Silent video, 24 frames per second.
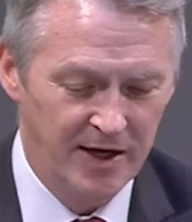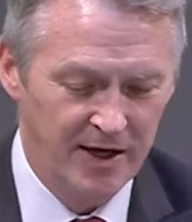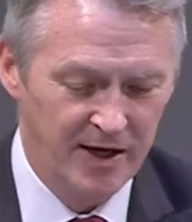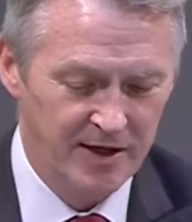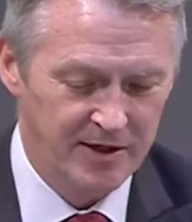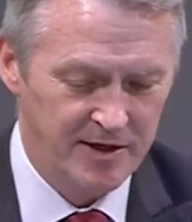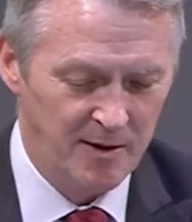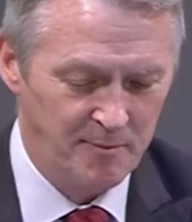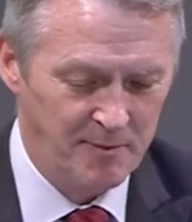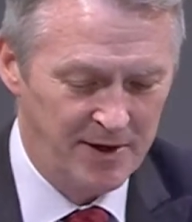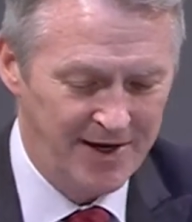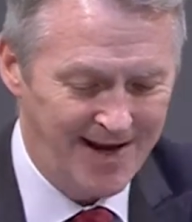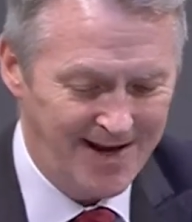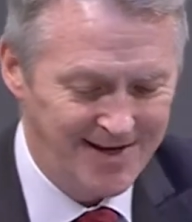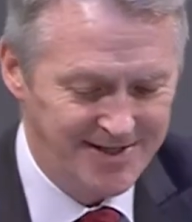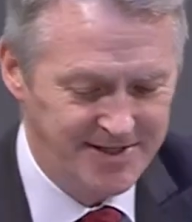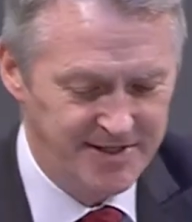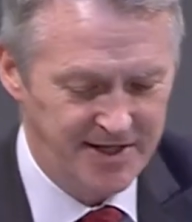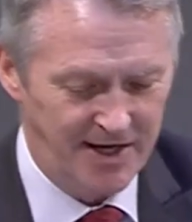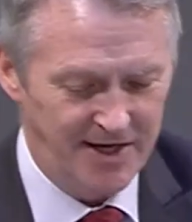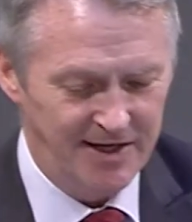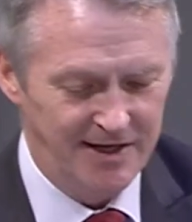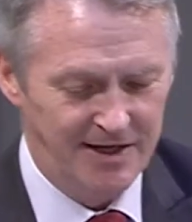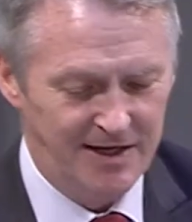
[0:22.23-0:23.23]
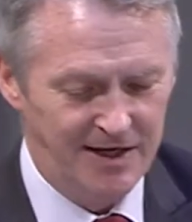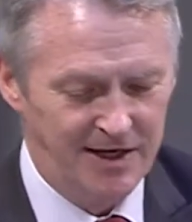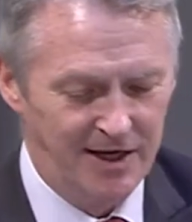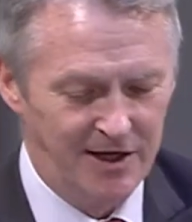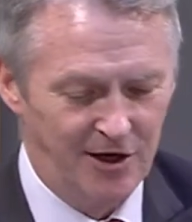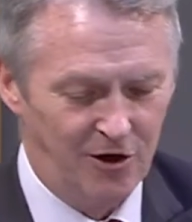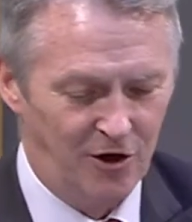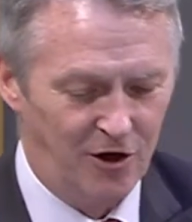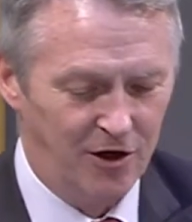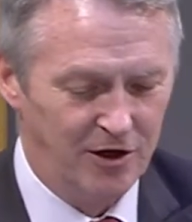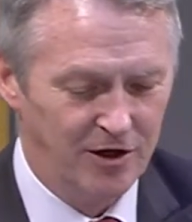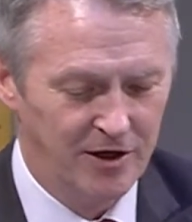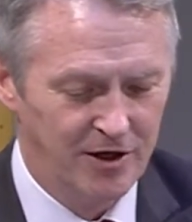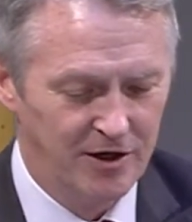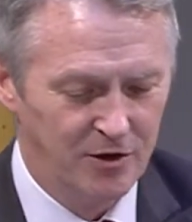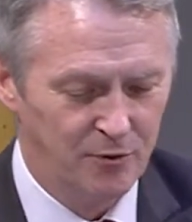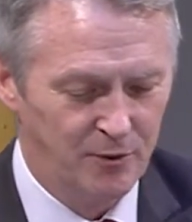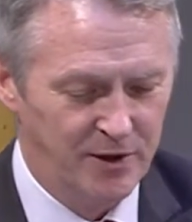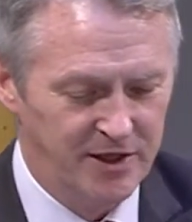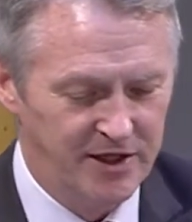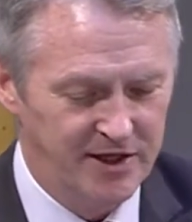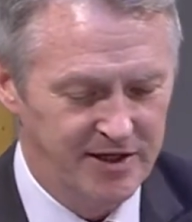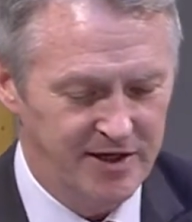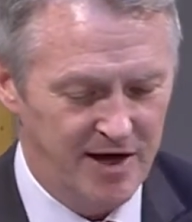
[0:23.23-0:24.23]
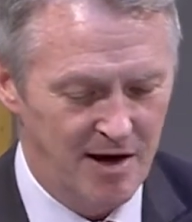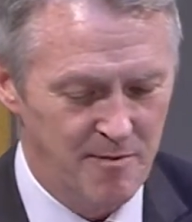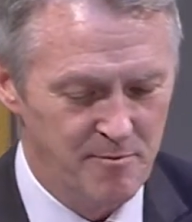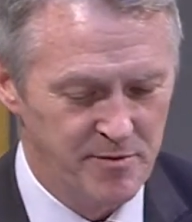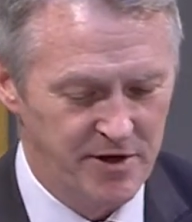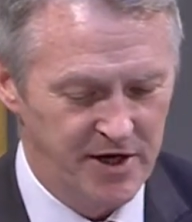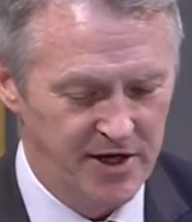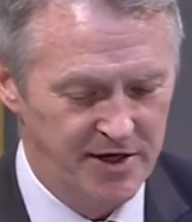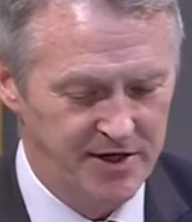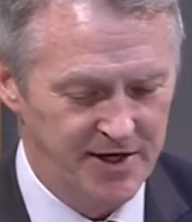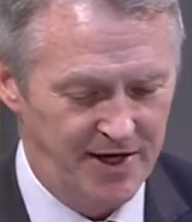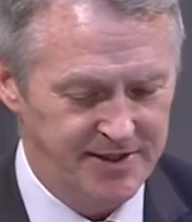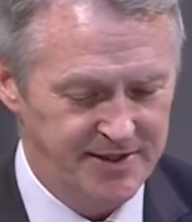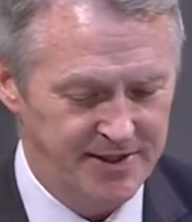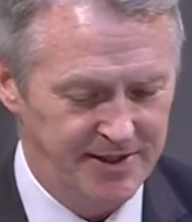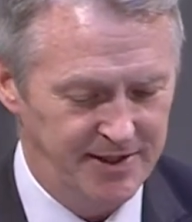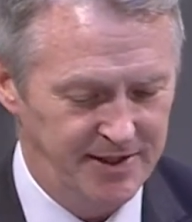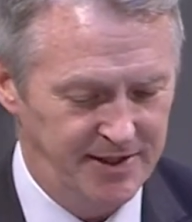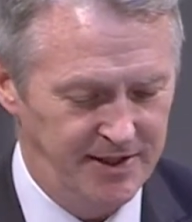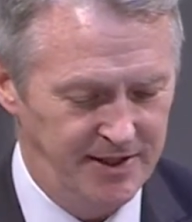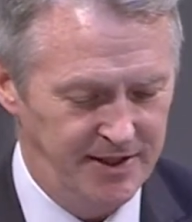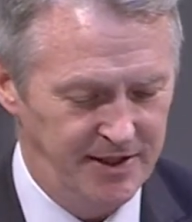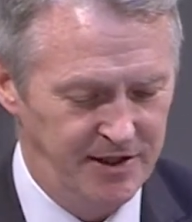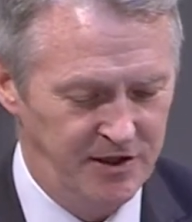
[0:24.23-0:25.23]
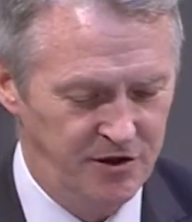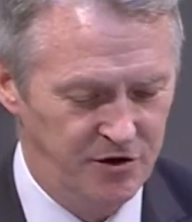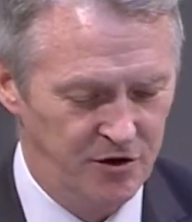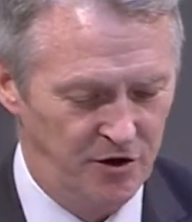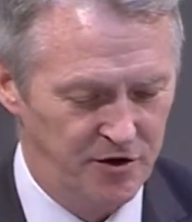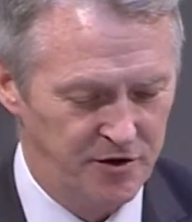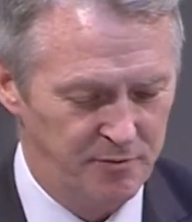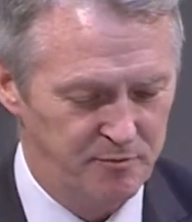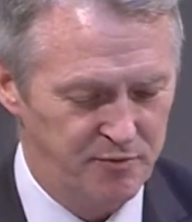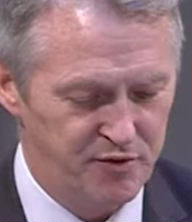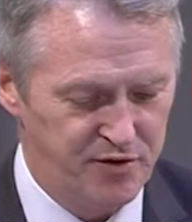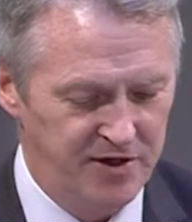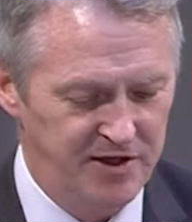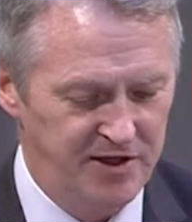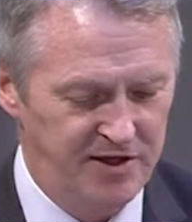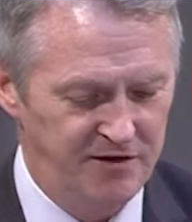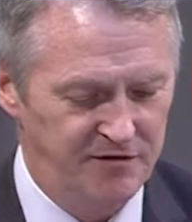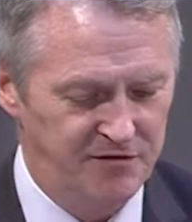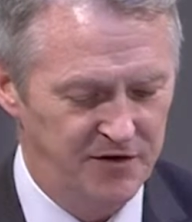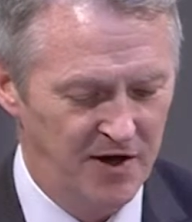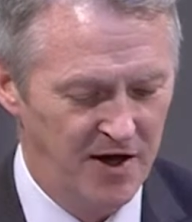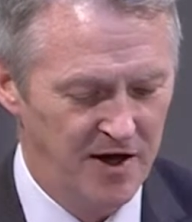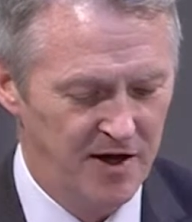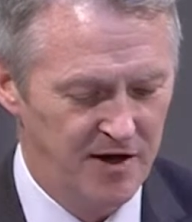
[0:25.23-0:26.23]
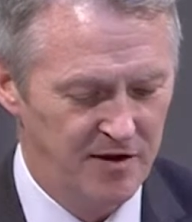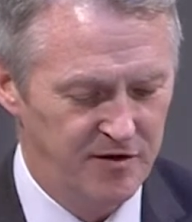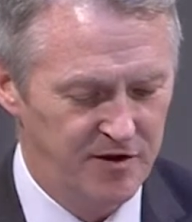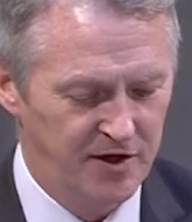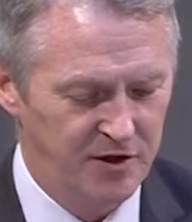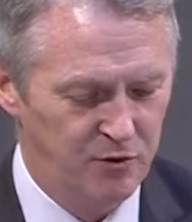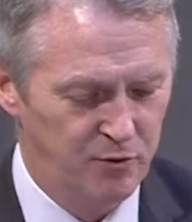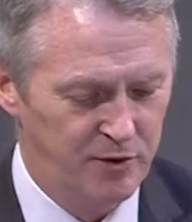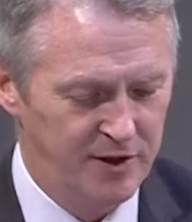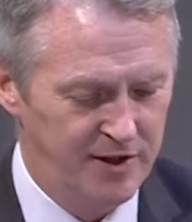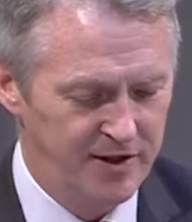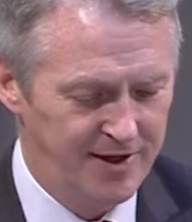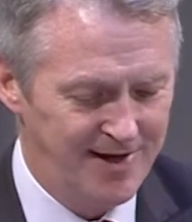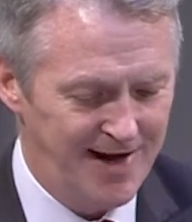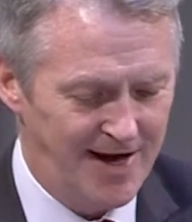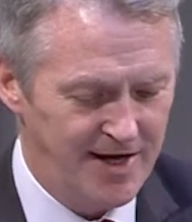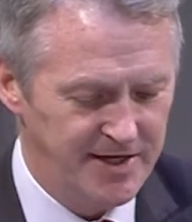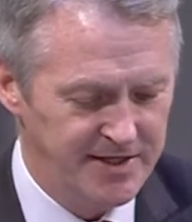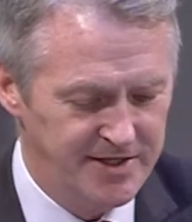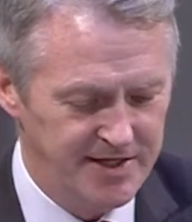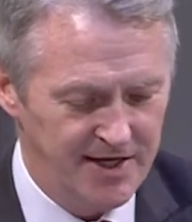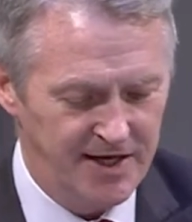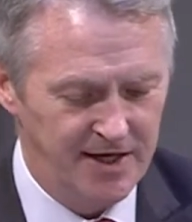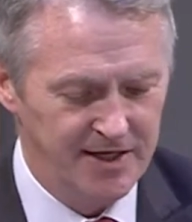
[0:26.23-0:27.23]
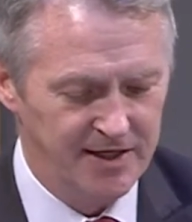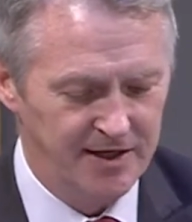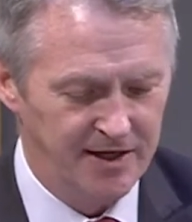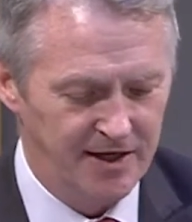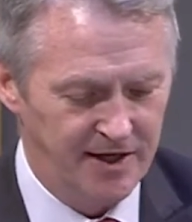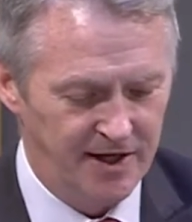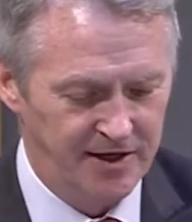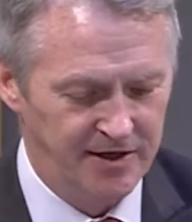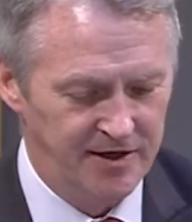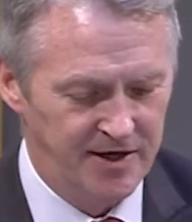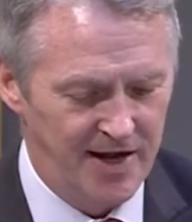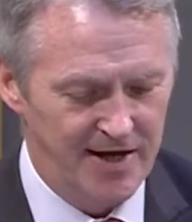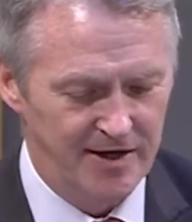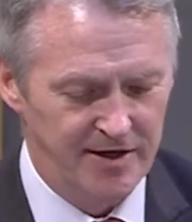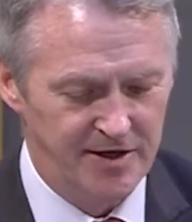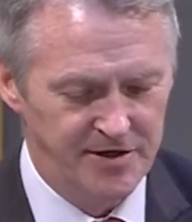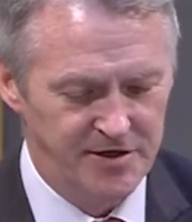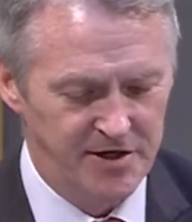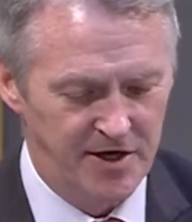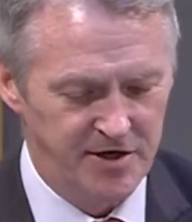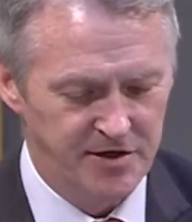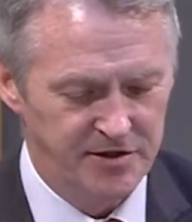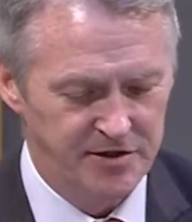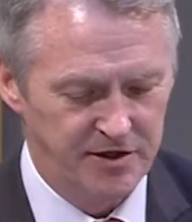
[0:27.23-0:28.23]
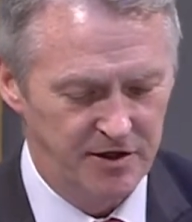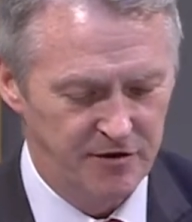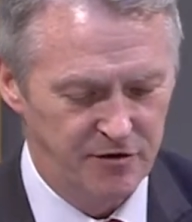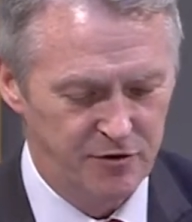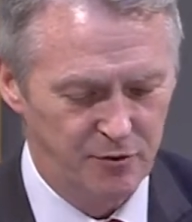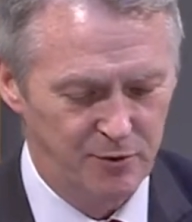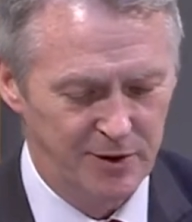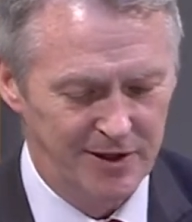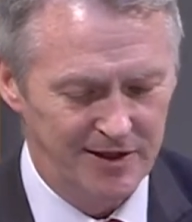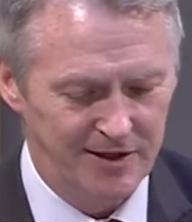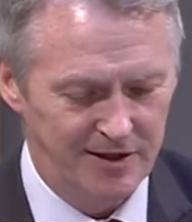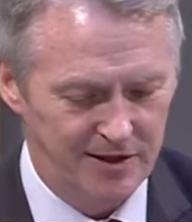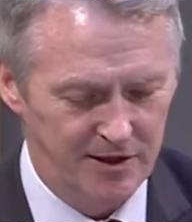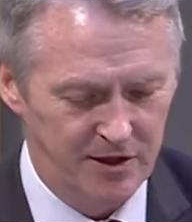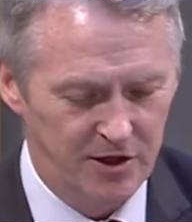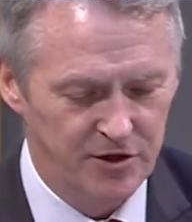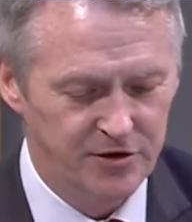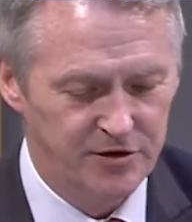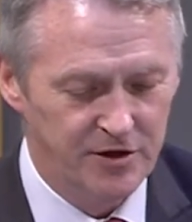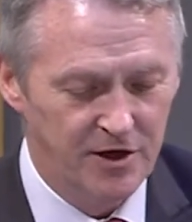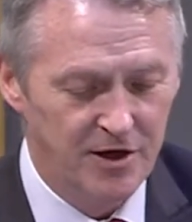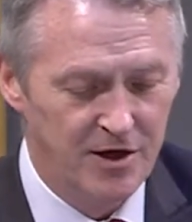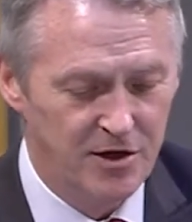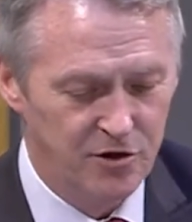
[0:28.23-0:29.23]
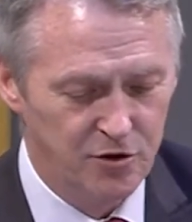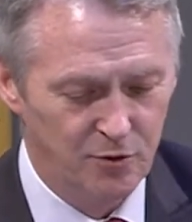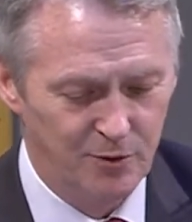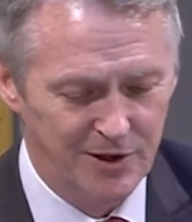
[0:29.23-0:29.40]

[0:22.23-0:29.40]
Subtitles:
and I am very proud of the way in which my own local communities have taken this high point